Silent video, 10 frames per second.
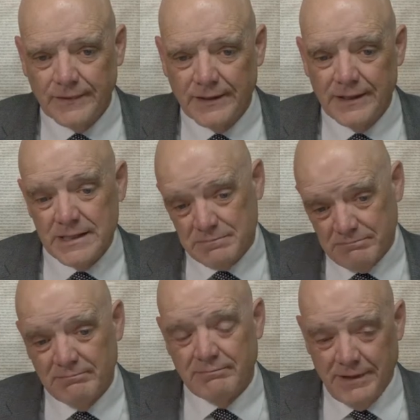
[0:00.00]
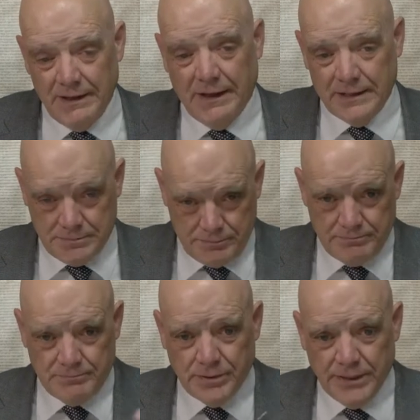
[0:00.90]
He's, he has
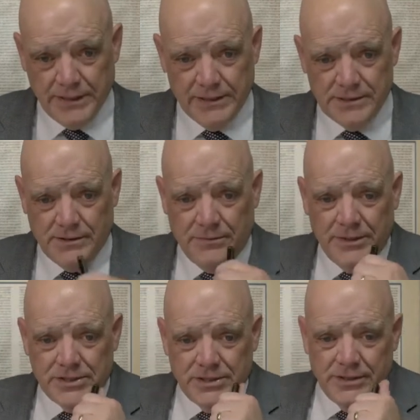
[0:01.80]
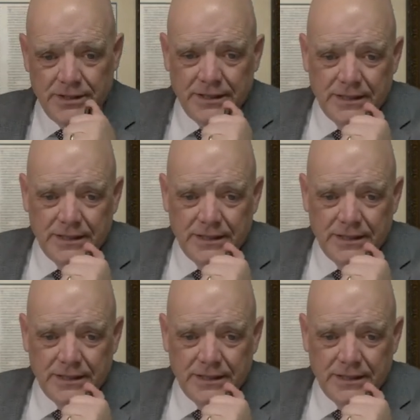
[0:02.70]
as y'all mentioned the